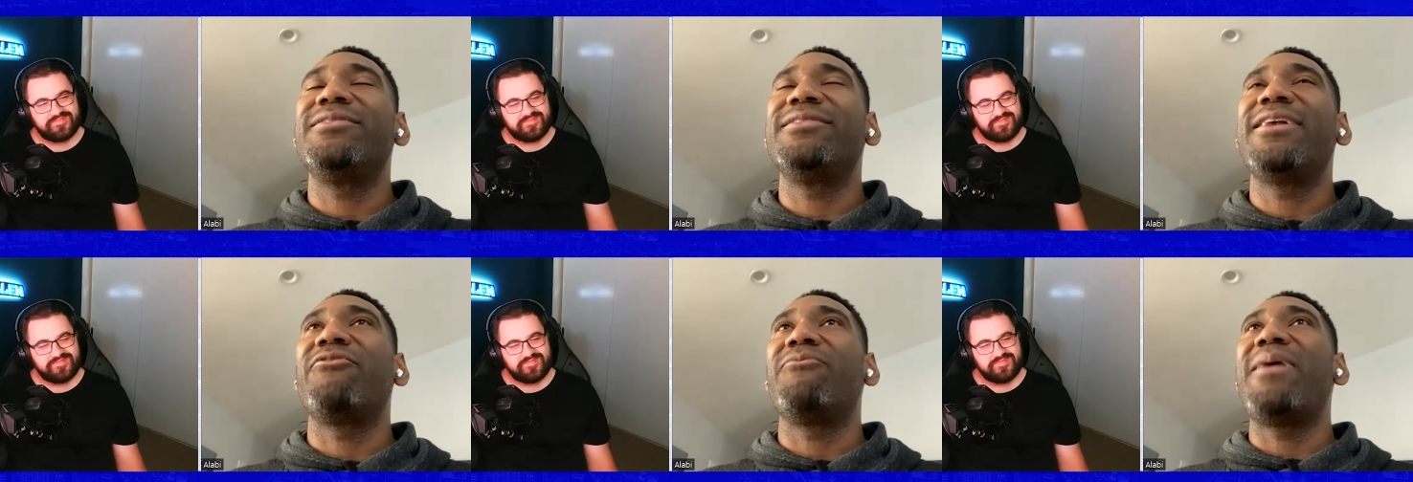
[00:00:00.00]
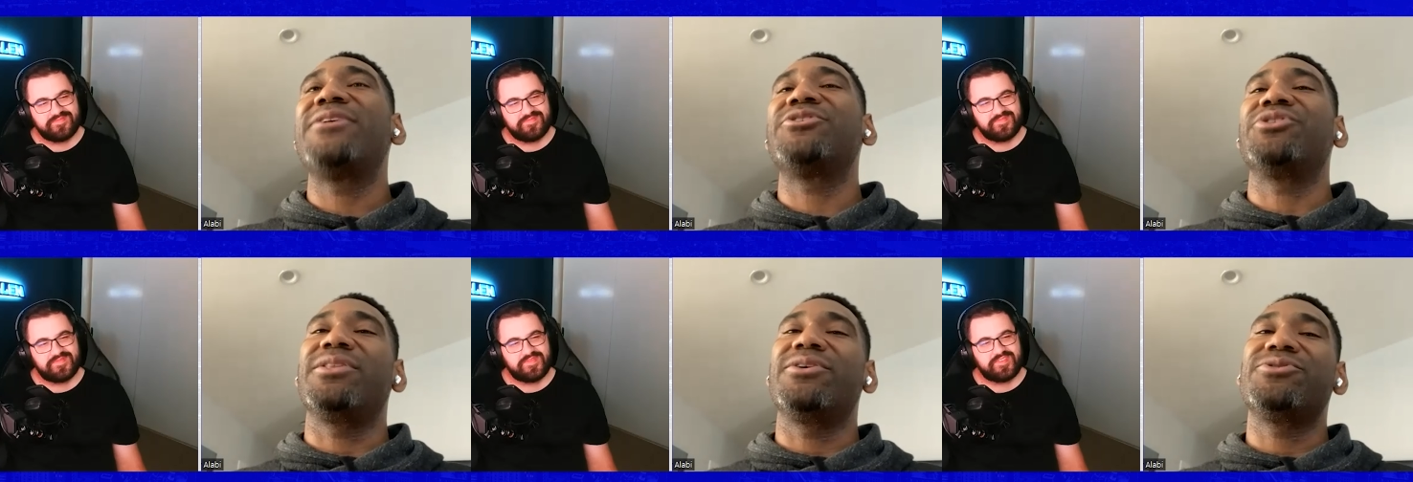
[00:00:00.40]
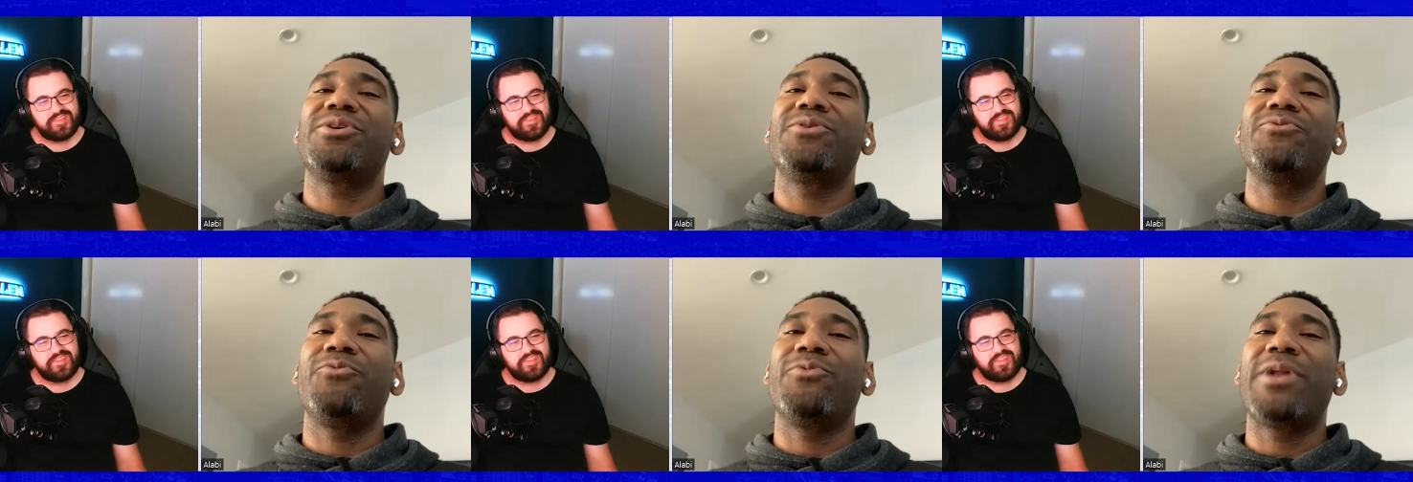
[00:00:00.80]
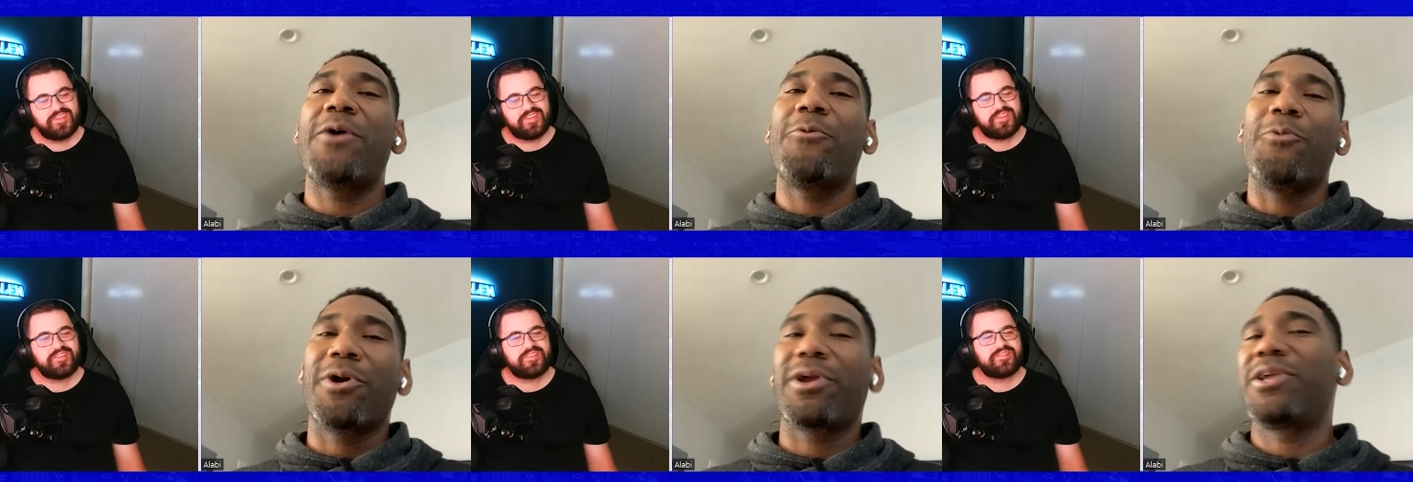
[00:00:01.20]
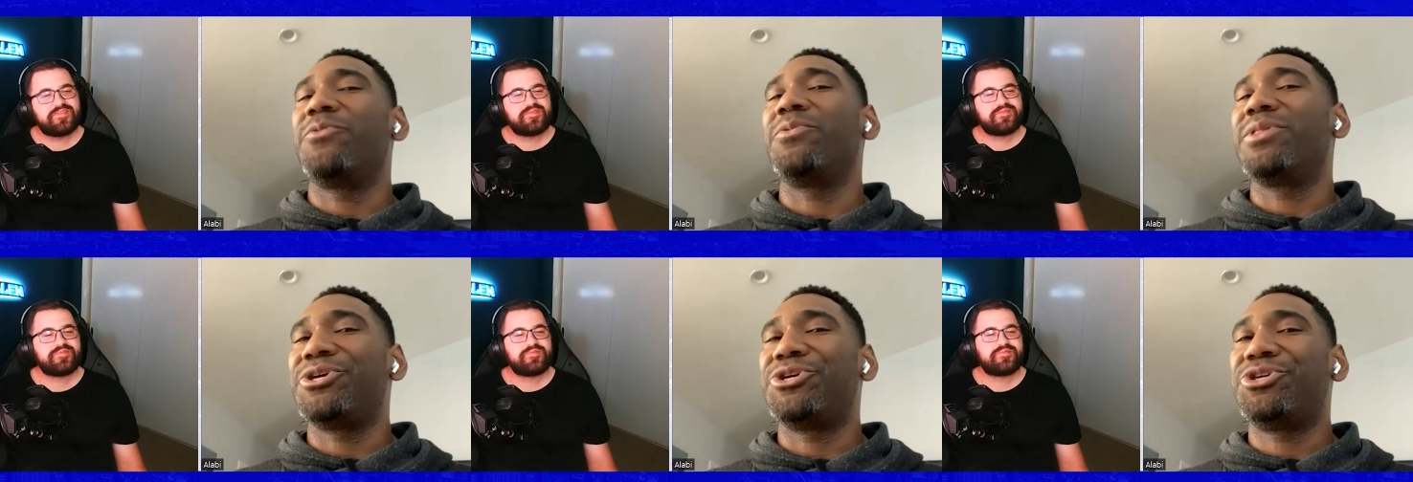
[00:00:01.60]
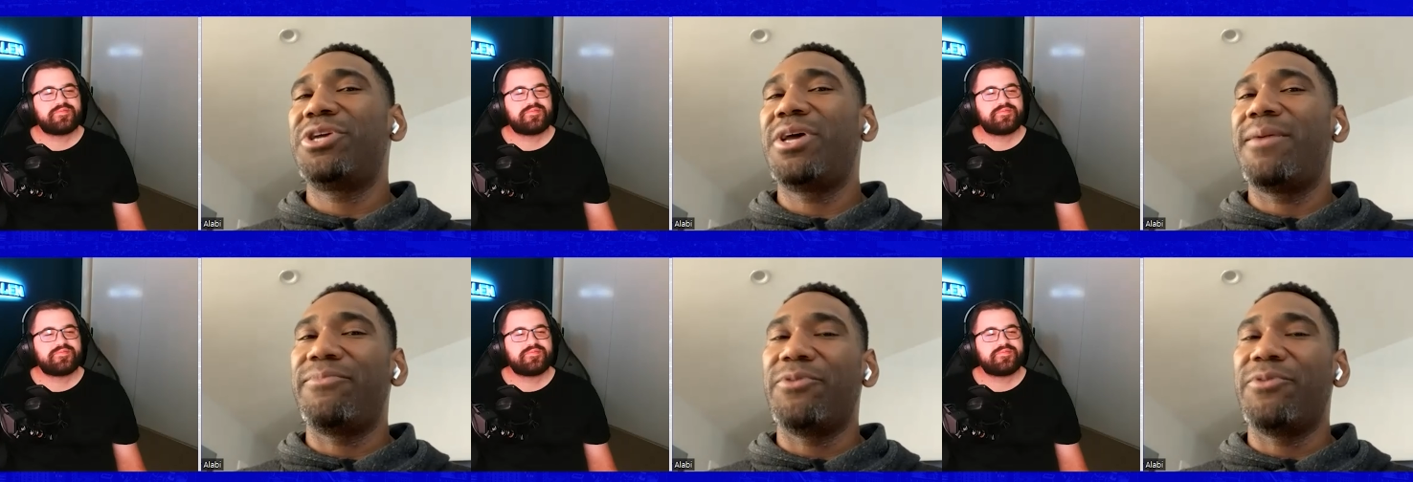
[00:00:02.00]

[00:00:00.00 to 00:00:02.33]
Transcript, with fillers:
Speaker 1: Now imagine there's no. We're not working with a ship.